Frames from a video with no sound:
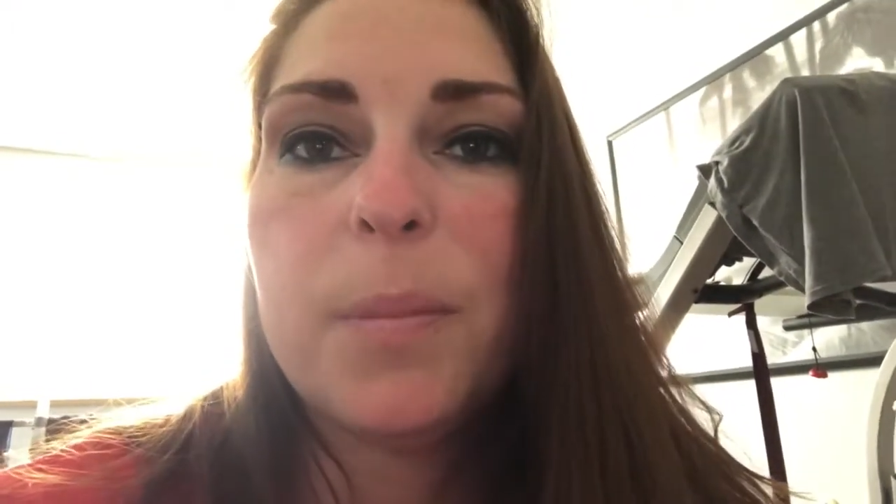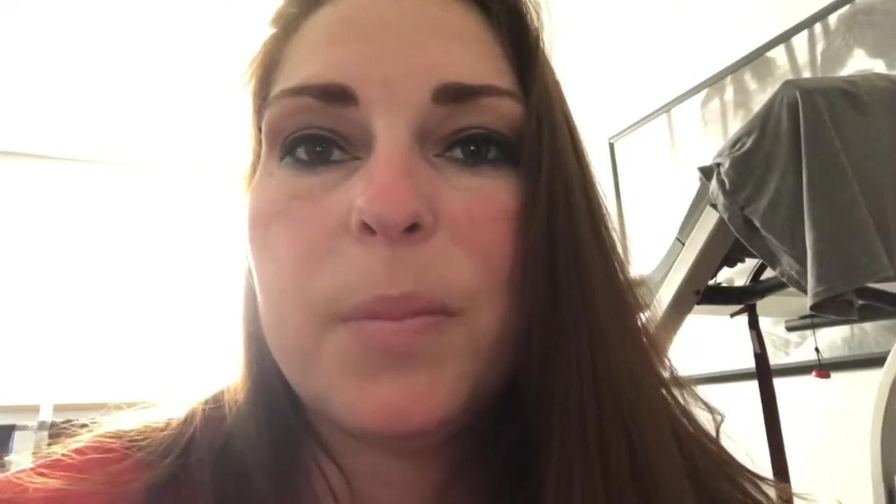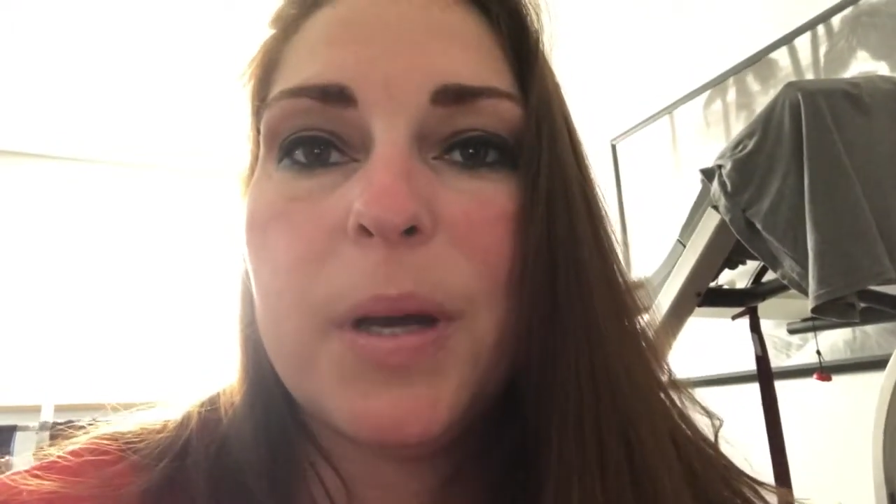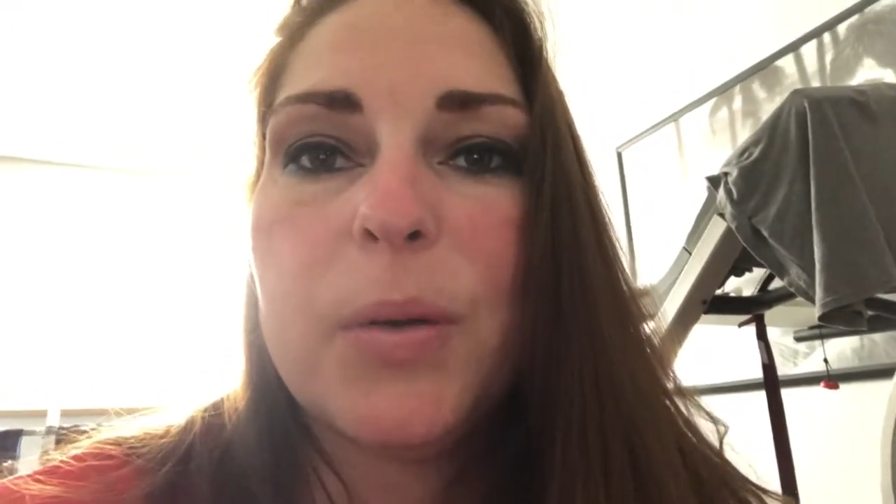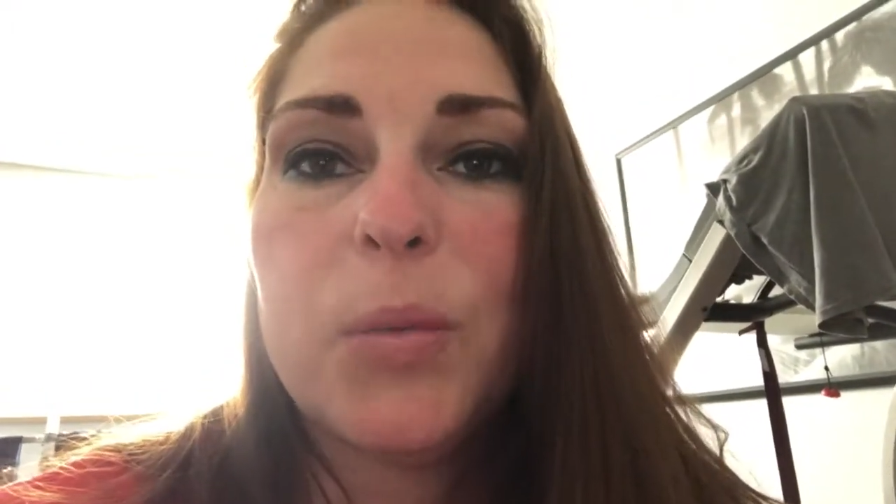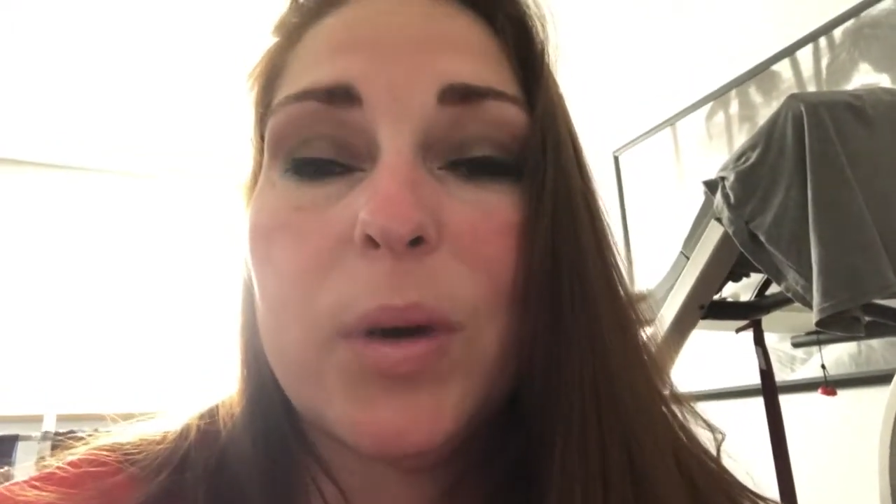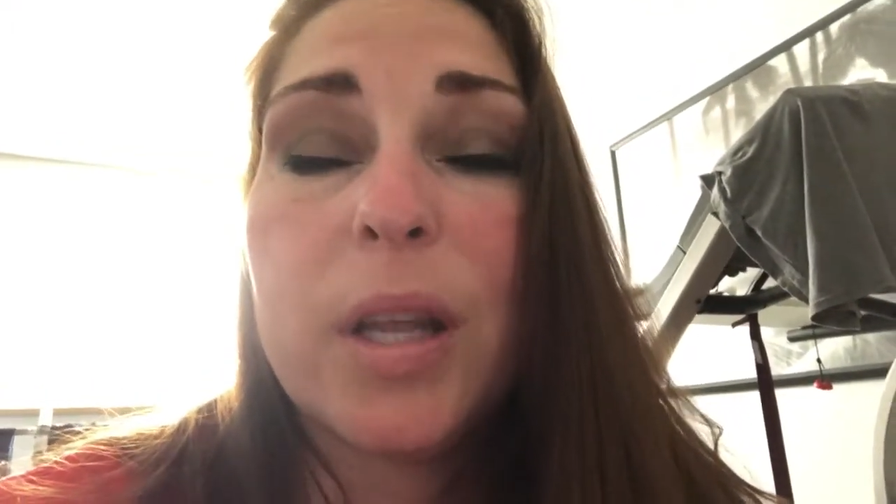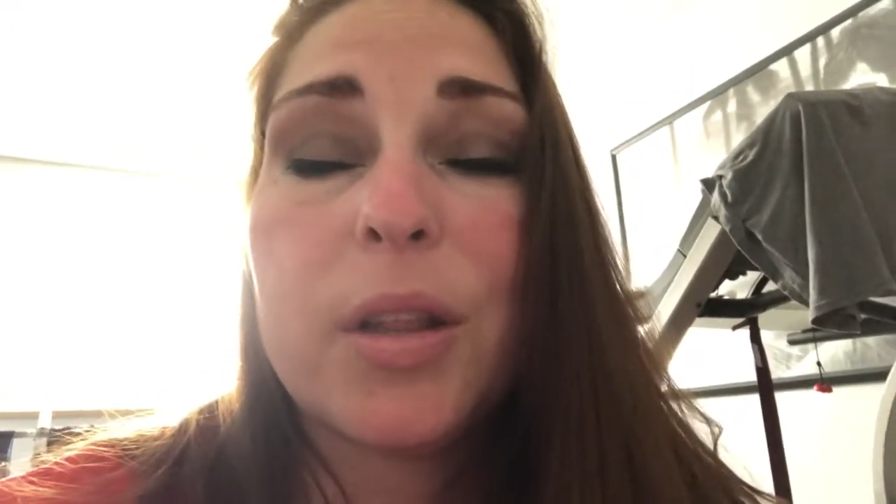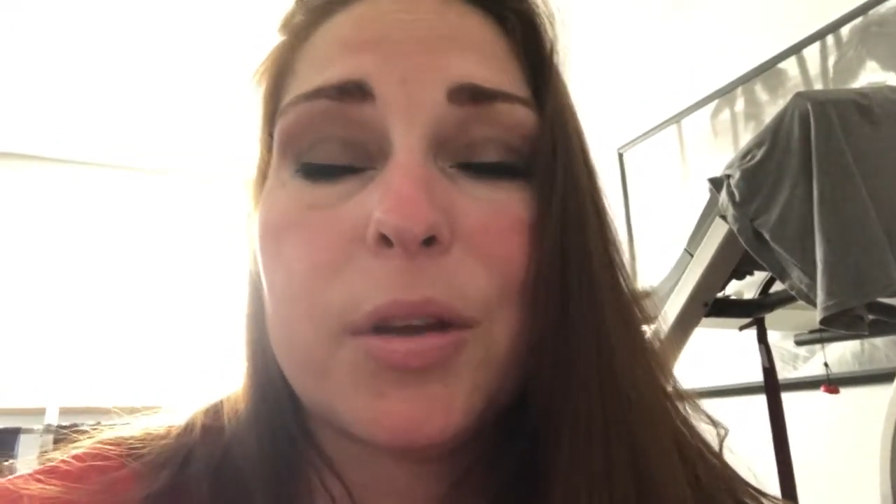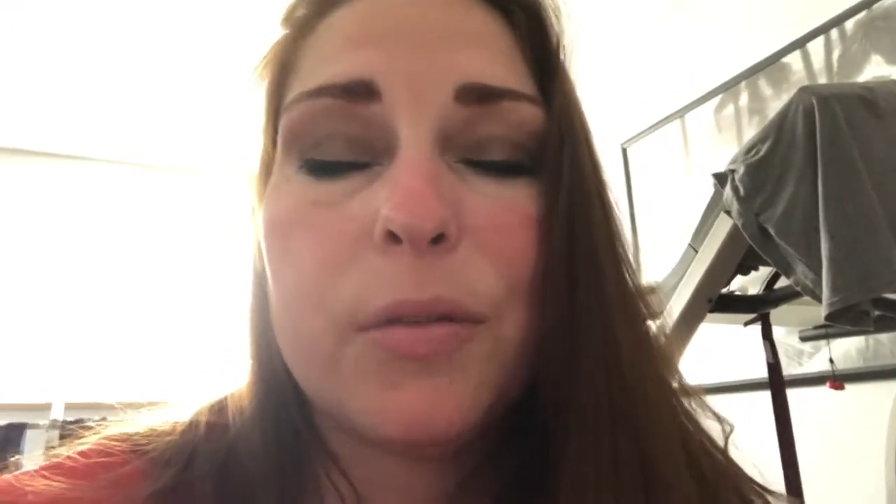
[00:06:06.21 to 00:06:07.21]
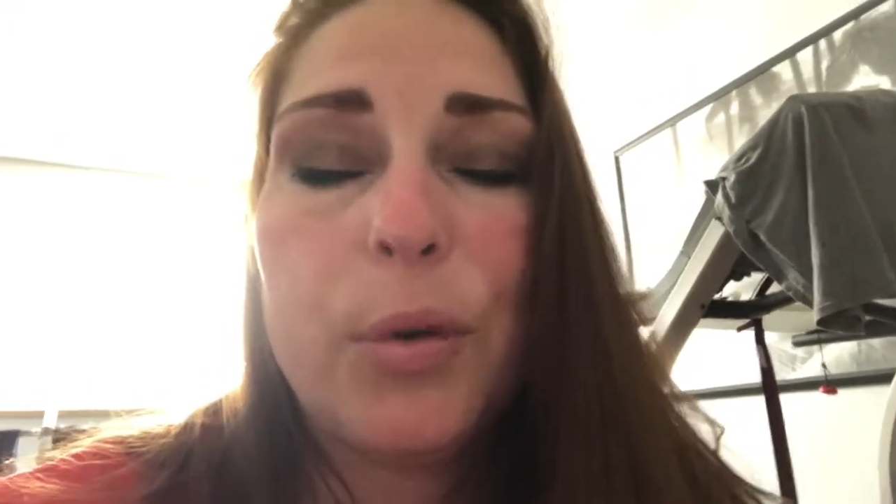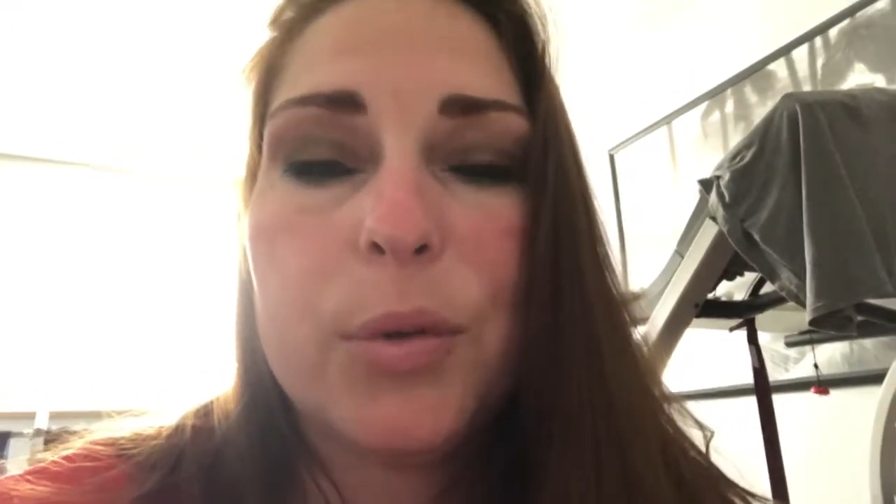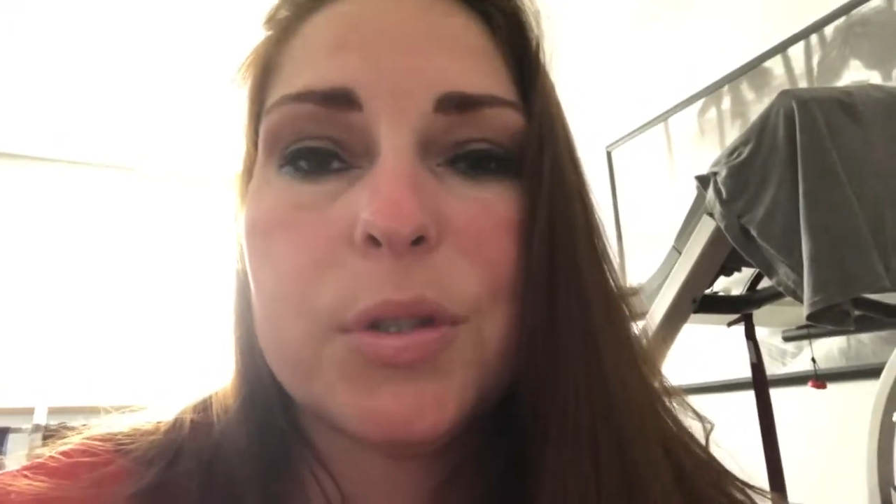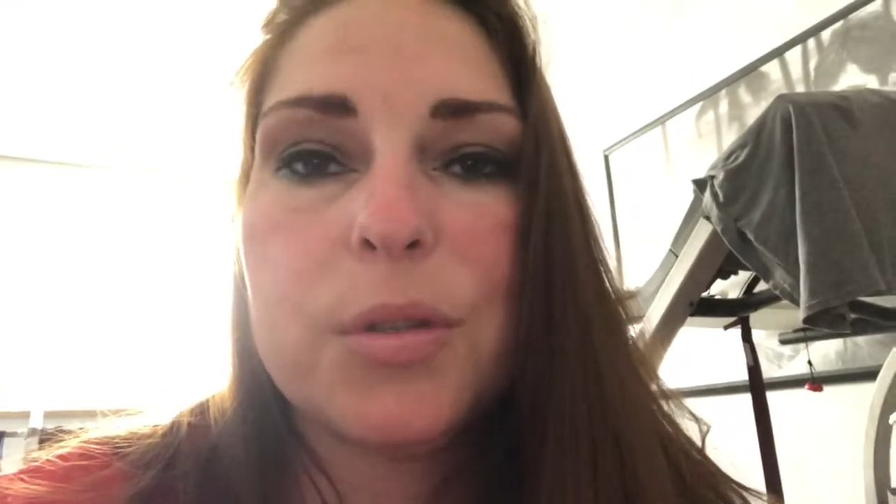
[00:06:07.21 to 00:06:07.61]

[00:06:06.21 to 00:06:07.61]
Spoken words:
but what I look forward